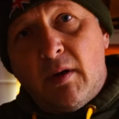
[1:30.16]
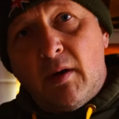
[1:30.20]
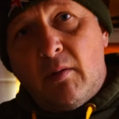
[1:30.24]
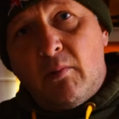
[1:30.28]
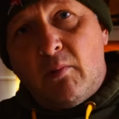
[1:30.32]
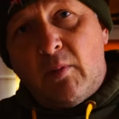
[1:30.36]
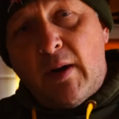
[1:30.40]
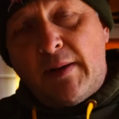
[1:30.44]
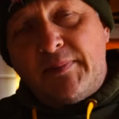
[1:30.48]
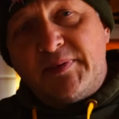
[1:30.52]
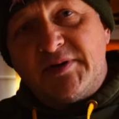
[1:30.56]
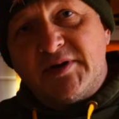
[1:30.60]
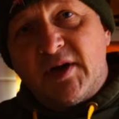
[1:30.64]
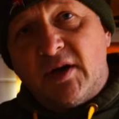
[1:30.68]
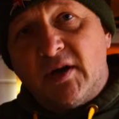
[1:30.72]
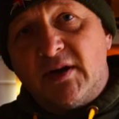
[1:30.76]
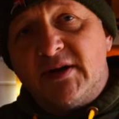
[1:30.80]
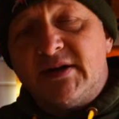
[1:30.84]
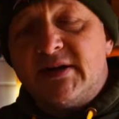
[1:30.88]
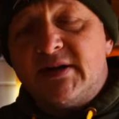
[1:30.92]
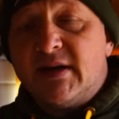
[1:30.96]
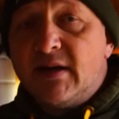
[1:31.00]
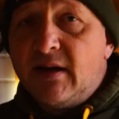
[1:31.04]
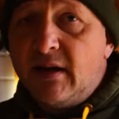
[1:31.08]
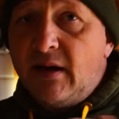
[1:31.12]

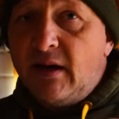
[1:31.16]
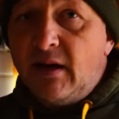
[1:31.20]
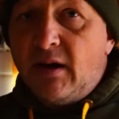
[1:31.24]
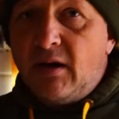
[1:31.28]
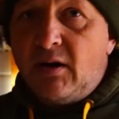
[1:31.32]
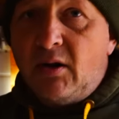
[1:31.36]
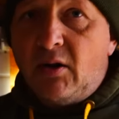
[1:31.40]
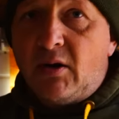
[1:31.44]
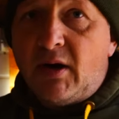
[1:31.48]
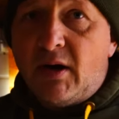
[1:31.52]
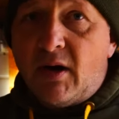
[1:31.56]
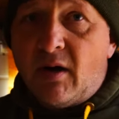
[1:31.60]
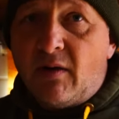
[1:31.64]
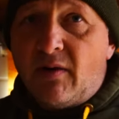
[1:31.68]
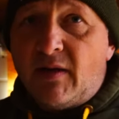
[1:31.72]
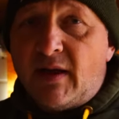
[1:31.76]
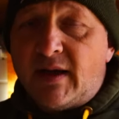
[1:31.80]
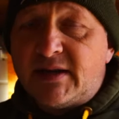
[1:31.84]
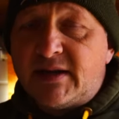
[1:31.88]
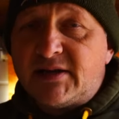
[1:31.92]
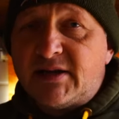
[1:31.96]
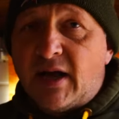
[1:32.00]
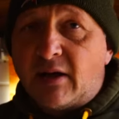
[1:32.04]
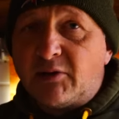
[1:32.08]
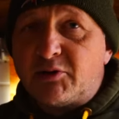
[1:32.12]
website, looking on
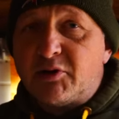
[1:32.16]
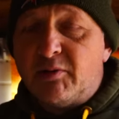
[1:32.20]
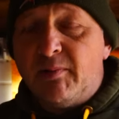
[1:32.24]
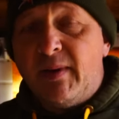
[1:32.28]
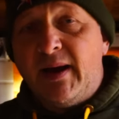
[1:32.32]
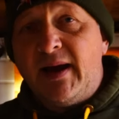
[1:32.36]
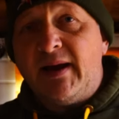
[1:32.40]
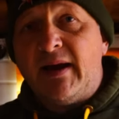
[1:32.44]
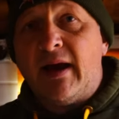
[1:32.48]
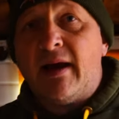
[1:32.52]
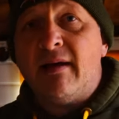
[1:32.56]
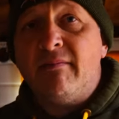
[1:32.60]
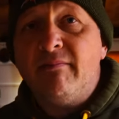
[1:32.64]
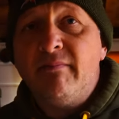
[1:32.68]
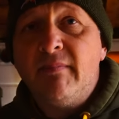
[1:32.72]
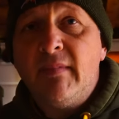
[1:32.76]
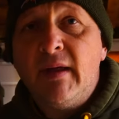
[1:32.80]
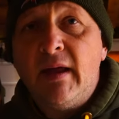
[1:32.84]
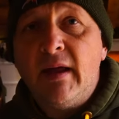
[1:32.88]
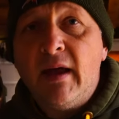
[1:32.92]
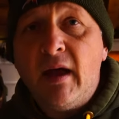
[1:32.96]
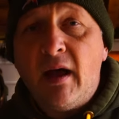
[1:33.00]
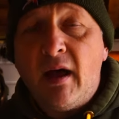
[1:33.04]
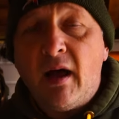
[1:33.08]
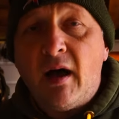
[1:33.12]
their social media,
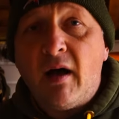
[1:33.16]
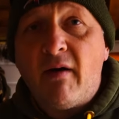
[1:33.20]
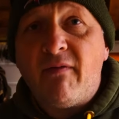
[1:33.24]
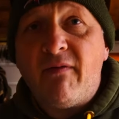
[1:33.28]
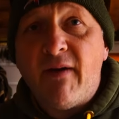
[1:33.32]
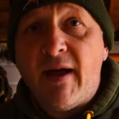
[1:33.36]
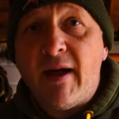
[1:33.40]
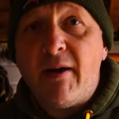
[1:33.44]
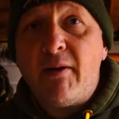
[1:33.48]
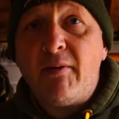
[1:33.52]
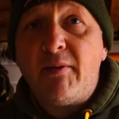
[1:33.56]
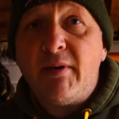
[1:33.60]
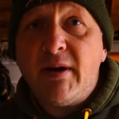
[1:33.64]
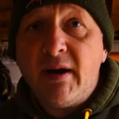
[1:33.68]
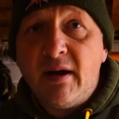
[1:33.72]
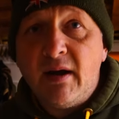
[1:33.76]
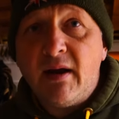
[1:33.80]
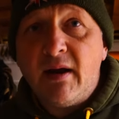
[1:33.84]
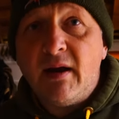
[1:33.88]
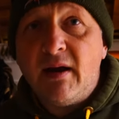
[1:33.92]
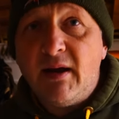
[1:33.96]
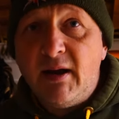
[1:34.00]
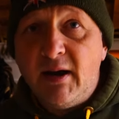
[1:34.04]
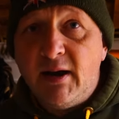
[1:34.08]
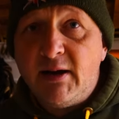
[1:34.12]
I found
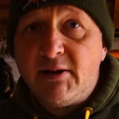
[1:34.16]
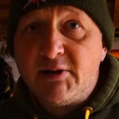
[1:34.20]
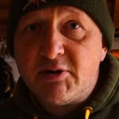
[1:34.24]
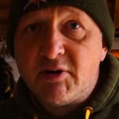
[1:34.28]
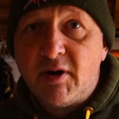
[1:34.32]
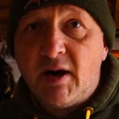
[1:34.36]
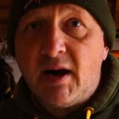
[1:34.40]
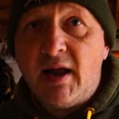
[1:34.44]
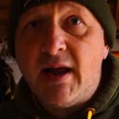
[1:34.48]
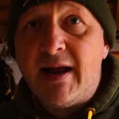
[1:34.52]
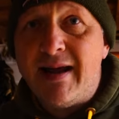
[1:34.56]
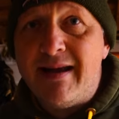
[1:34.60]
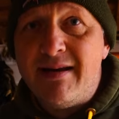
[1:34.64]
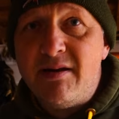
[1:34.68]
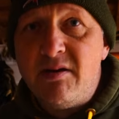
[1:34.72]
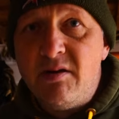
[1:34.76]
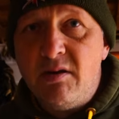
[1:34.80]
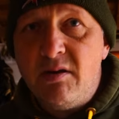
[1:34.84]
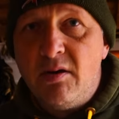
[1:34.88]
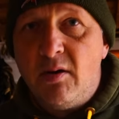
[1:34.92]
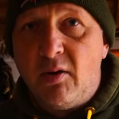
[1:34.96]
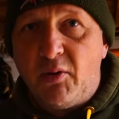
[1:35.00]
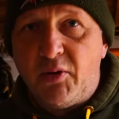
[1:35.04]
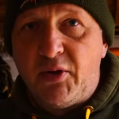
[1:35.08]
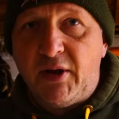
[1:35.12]
literally
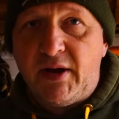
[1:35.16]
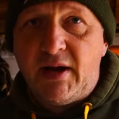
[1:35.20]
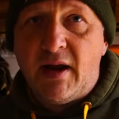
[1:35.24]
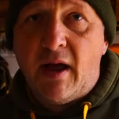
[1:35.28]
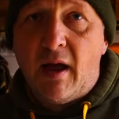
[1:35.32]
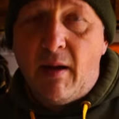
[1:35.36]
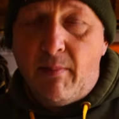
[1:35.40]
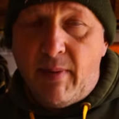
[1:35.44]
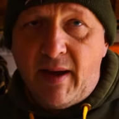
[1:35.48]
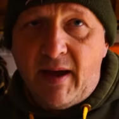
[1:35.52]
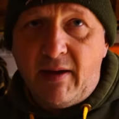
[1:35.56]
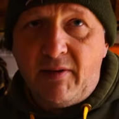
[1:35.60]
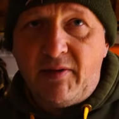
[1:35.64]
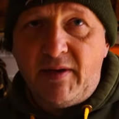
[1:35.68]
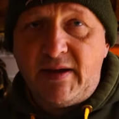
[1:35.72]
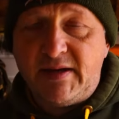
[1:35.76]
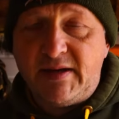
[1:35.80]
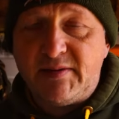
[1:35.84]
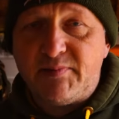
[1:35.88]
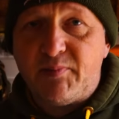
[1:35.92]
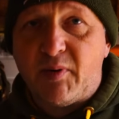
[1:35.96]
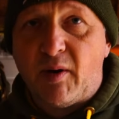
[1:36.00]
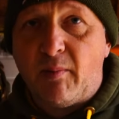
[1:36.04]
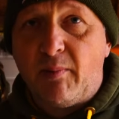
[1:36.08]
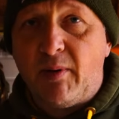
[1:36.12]
nothing about this
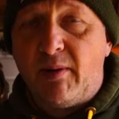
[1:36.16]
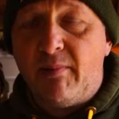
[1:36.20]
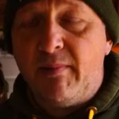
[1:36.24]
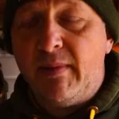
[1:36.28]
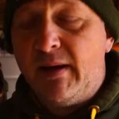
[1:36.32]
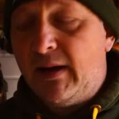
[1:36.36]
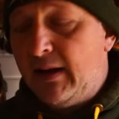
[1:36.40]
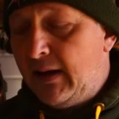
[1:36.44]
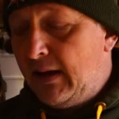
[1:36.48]
problem.